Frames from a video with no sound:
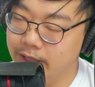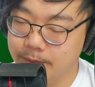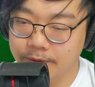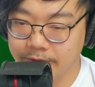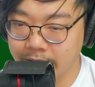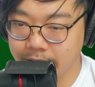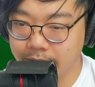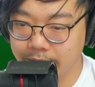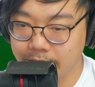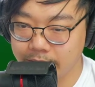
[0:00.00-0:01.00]
some event
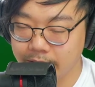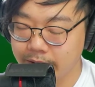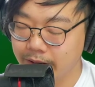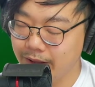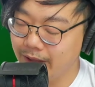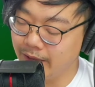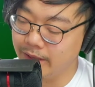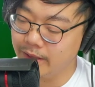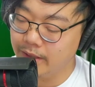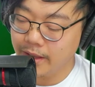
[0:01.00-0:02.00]
coverage?
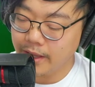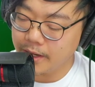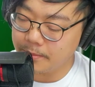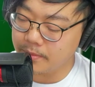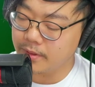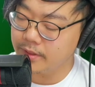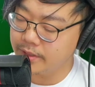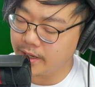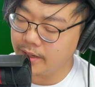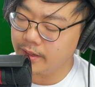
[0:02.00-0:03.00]
Hey, hit up
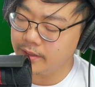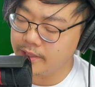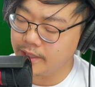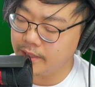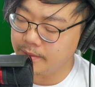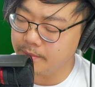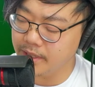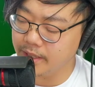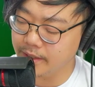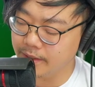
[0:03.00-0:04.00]
JG
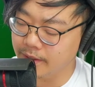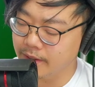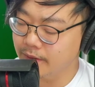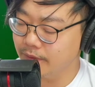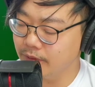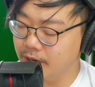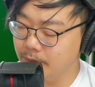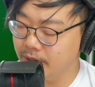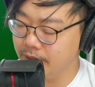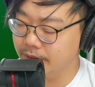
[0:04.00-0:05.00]
Media. Find
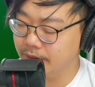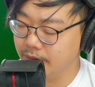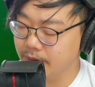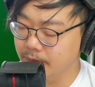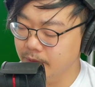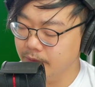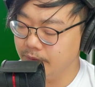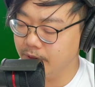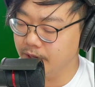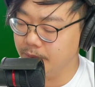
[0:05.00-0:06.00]
them on Instagram.
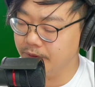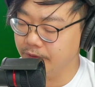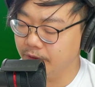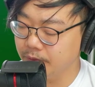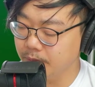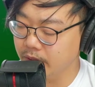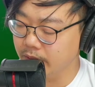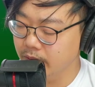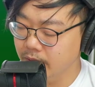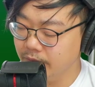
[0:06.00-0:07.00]
Find them on Facebook.
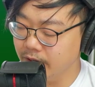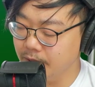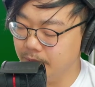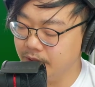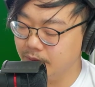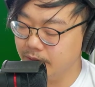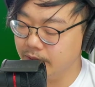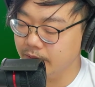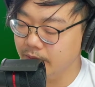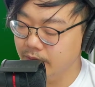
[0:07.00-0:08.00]
Find them on
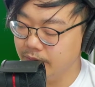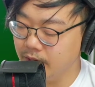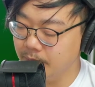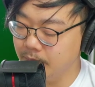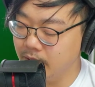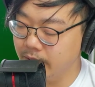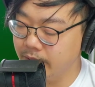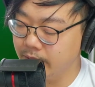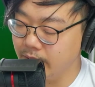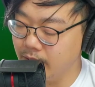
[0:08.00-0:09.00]
Twitter. Find them
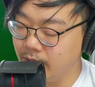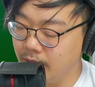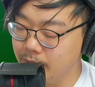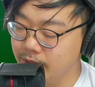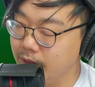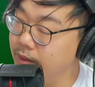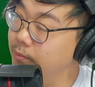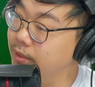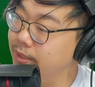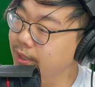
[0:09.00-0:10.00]
on,
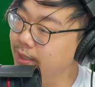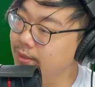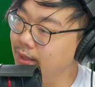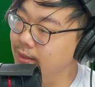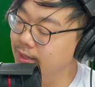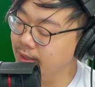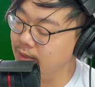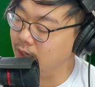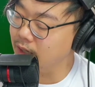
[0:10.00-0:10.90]
what's the kids on? TikTok.